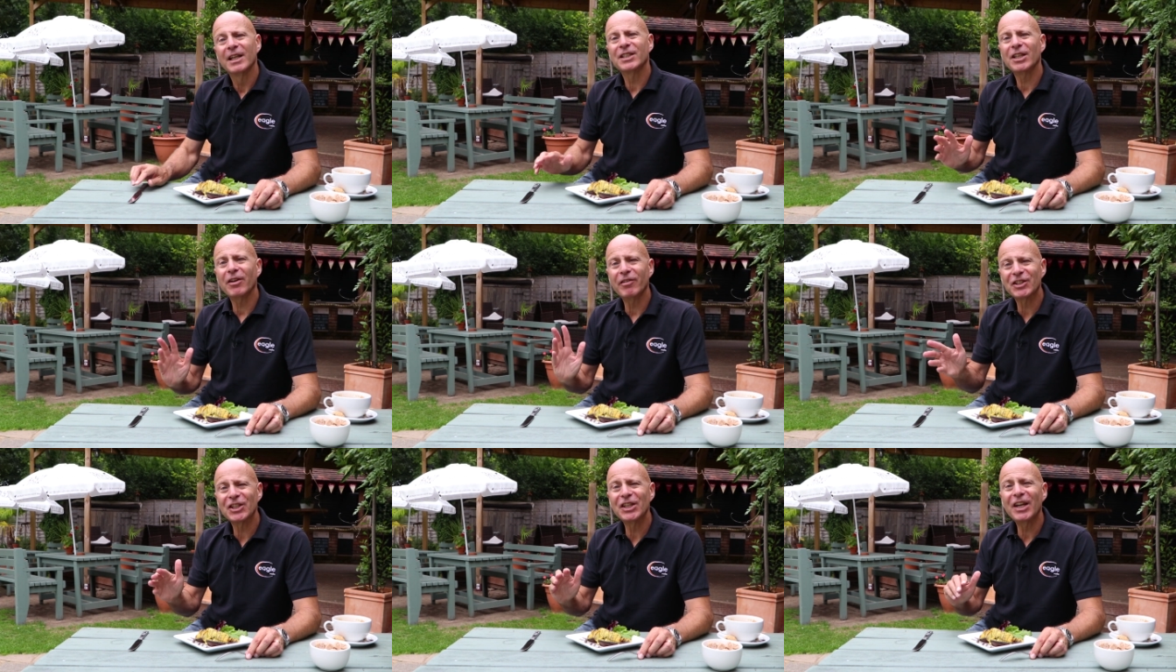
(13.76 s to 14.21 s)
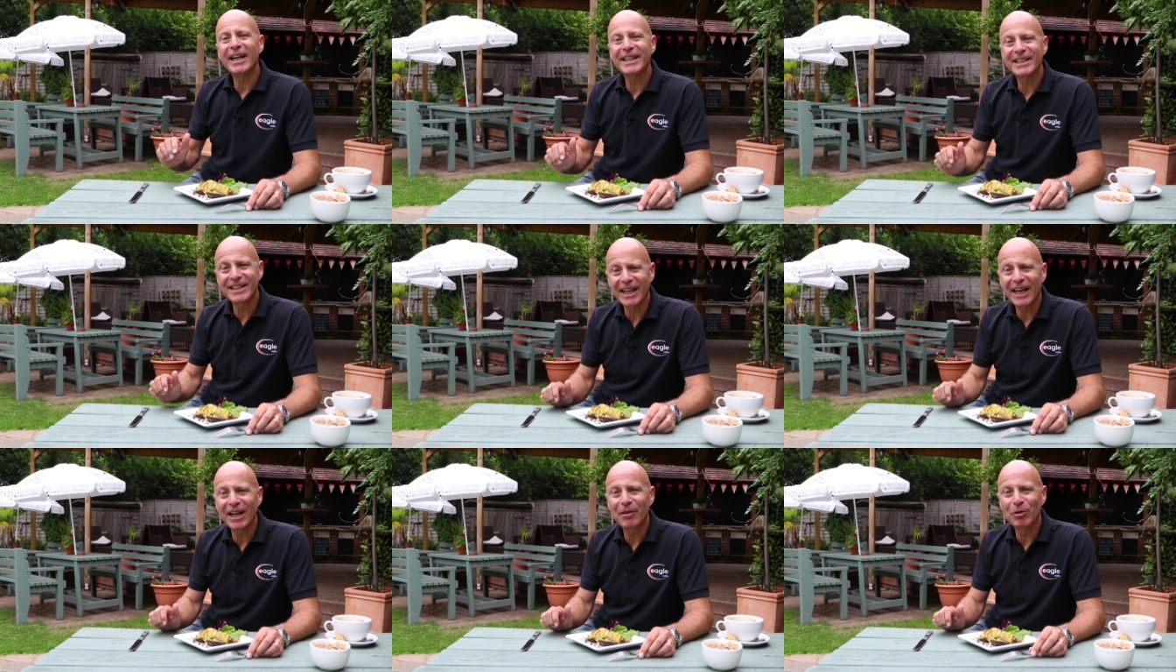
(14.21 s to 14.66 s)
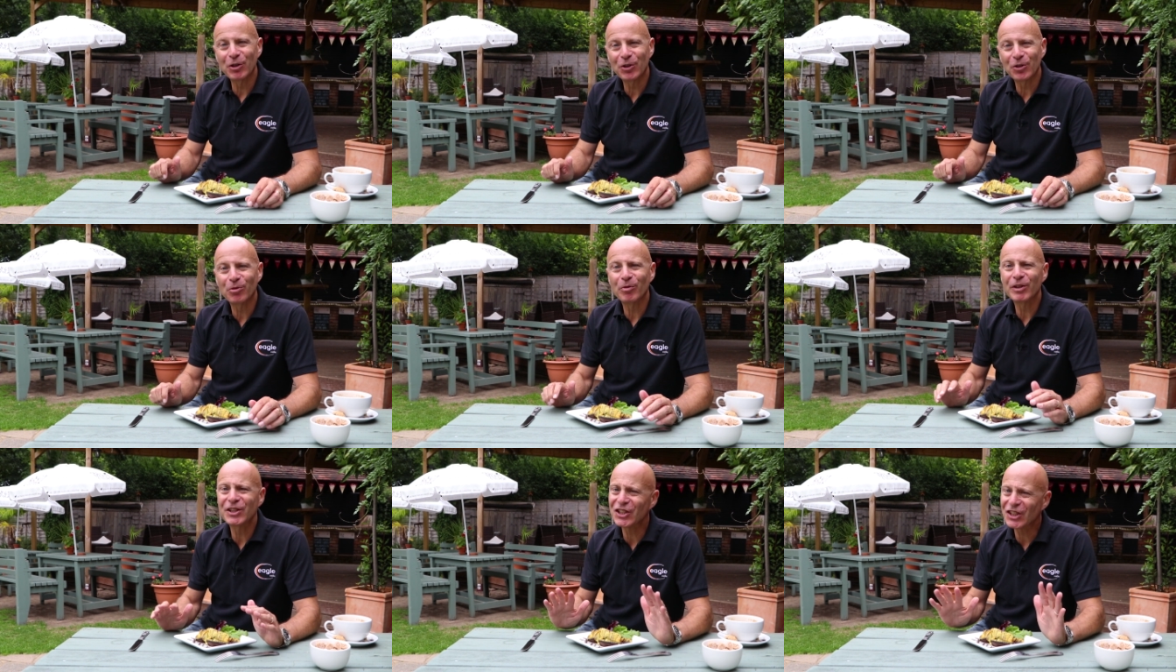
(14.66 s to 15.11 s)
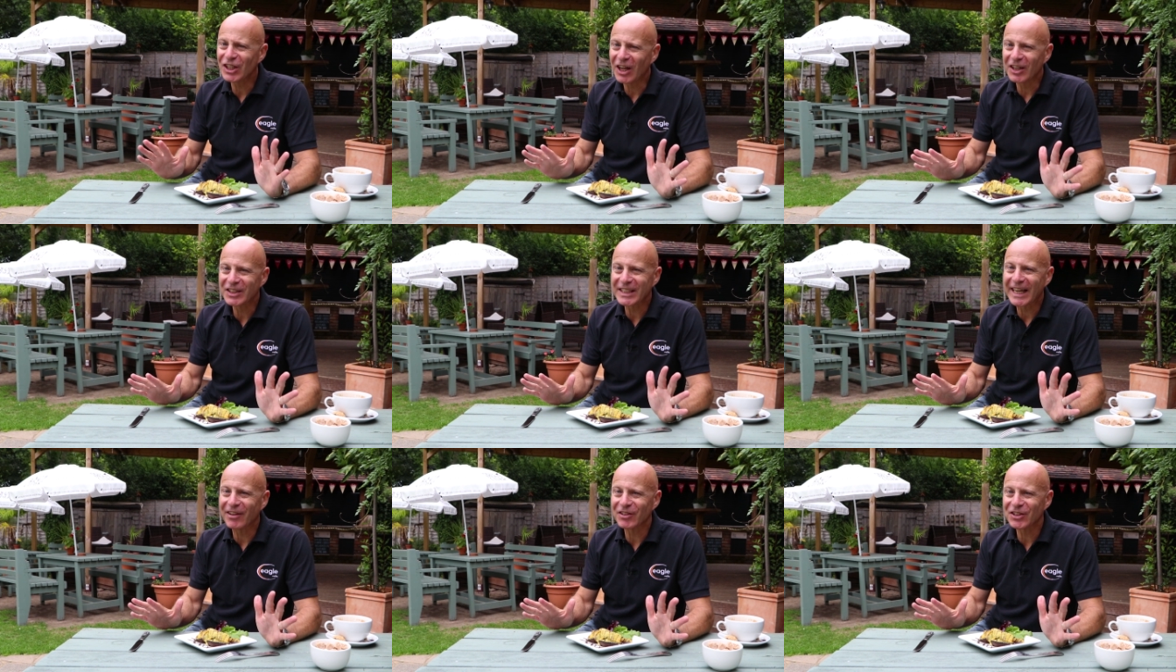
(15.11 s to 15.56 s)
So it's a nice day. We thought we'd
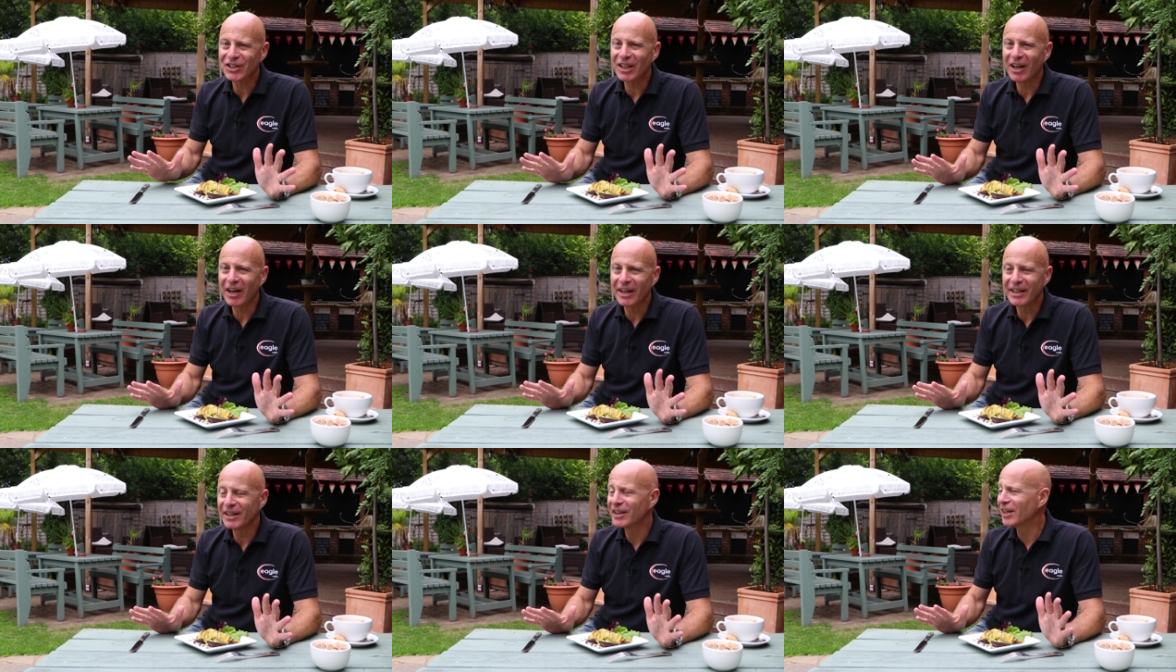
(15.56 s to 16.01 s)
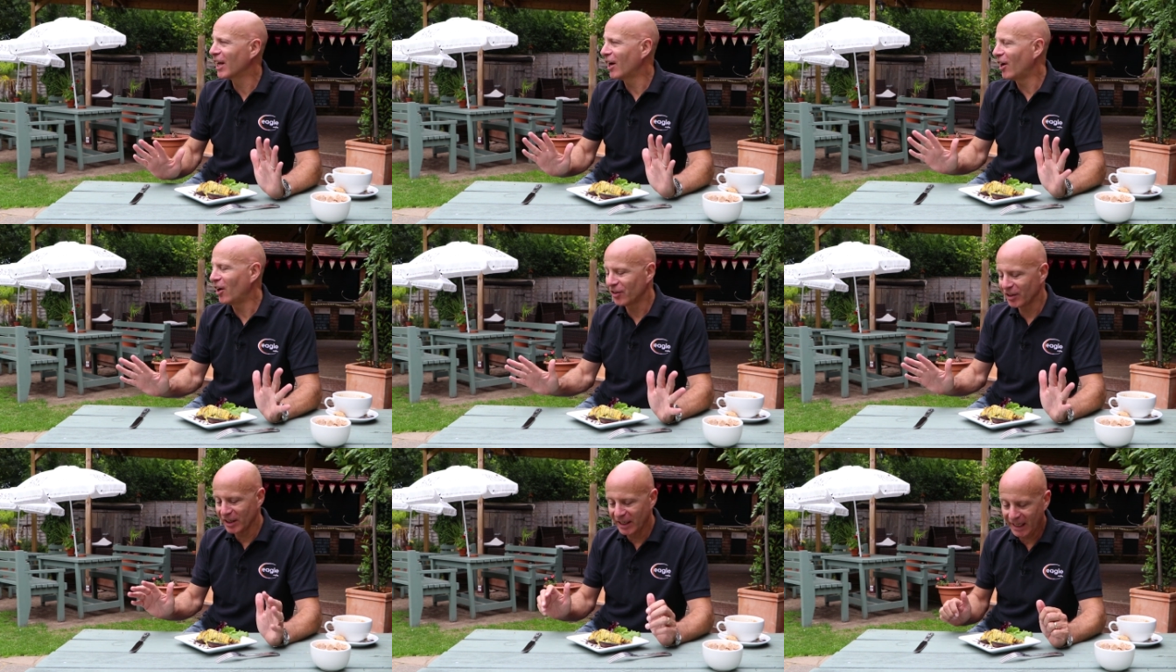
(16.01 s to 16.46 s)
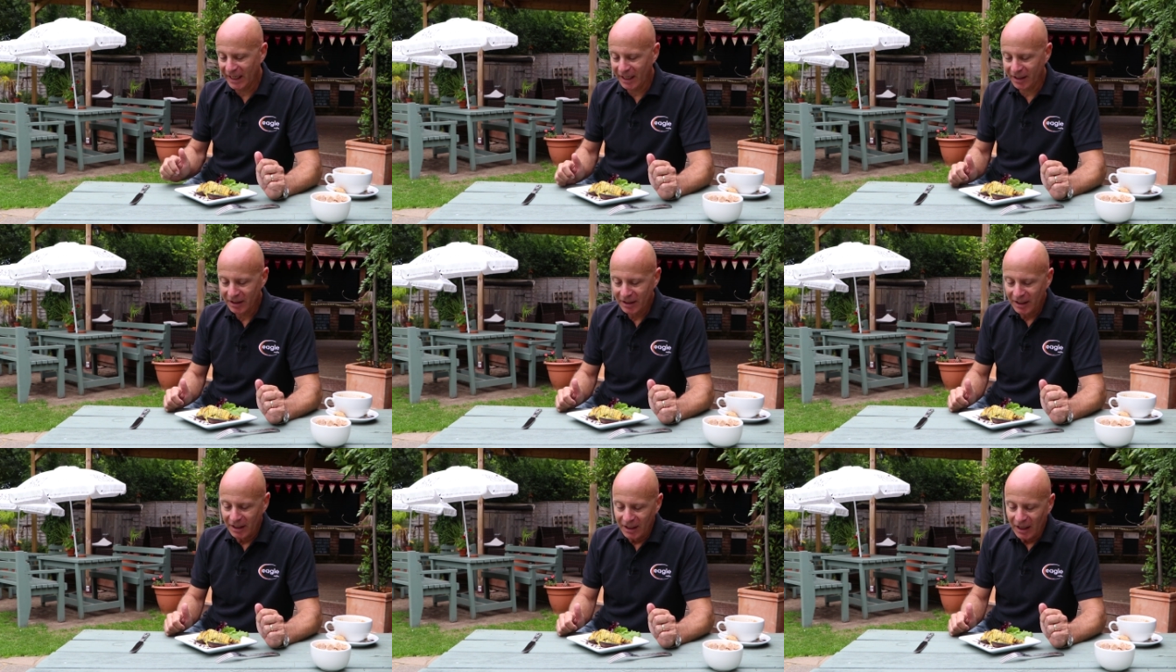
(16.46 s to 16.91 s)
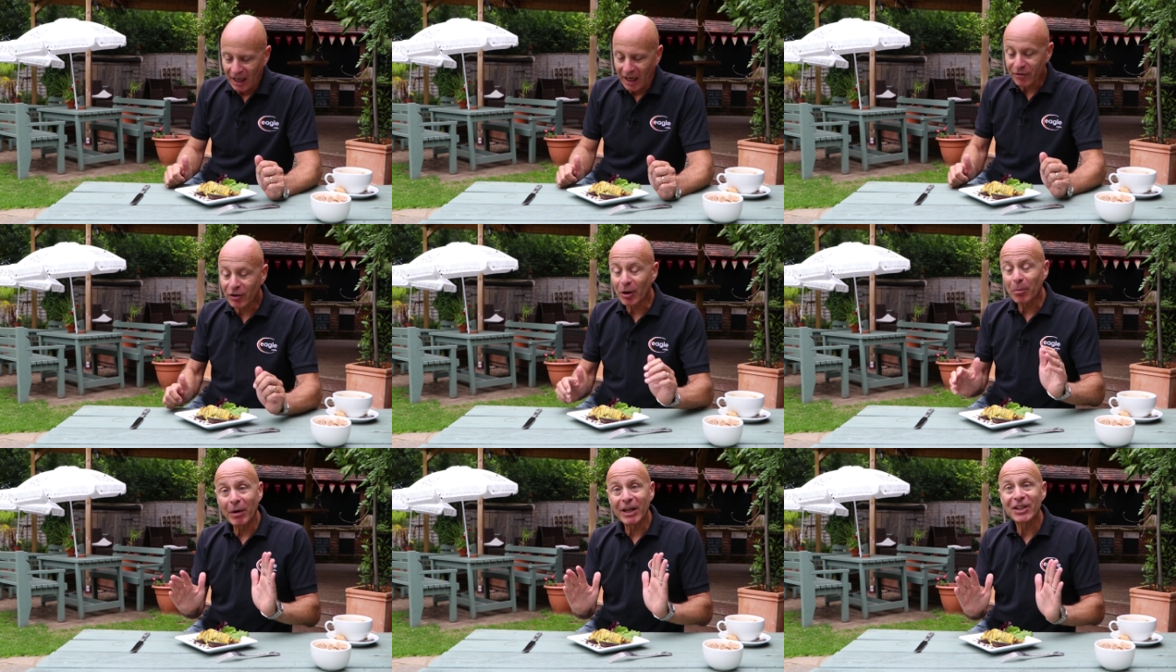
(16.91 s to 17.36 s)
start outside in the garden here.
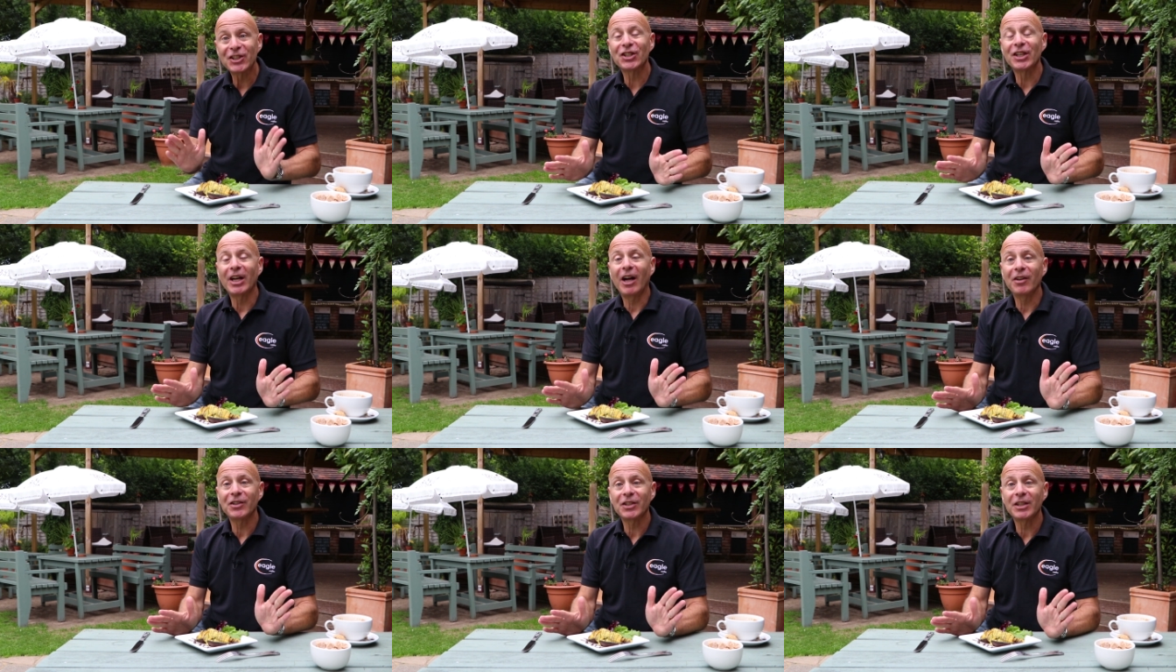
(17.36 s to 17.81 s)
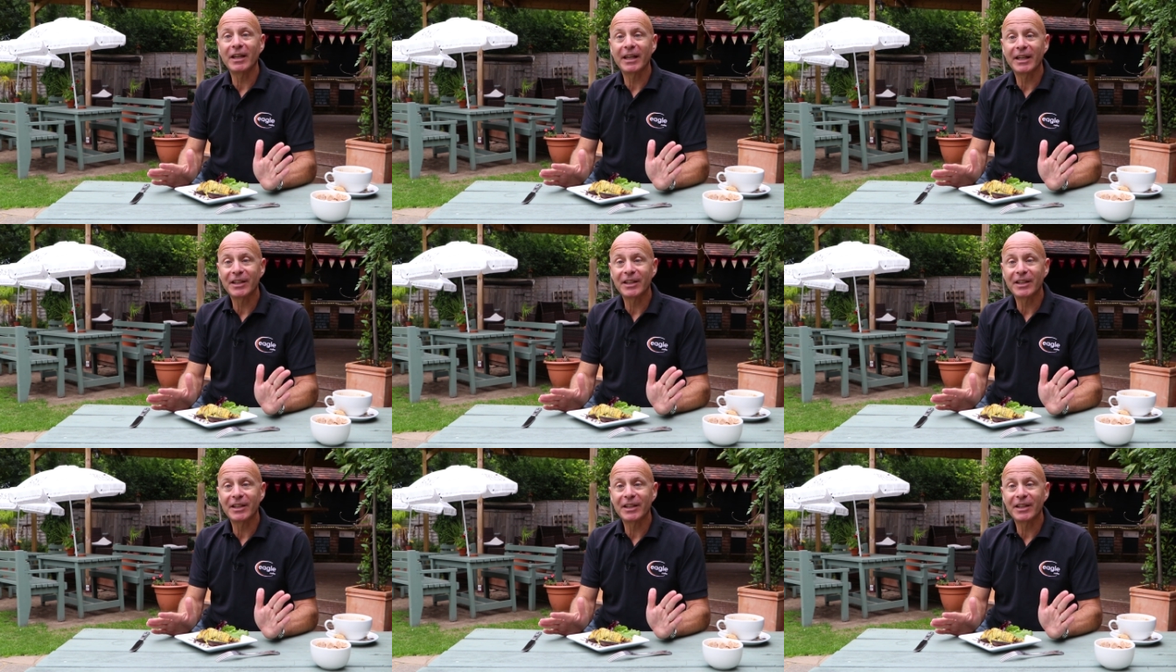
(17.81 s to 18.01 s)
I've got my starter.